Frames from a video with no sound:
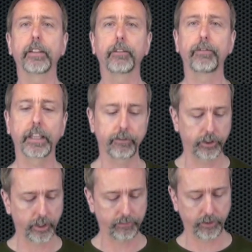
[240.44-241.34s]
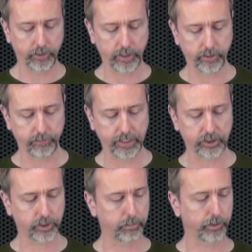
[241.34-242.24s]
out the flavor of your other
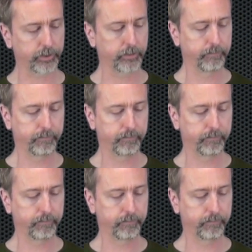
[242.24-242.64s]
vegetables.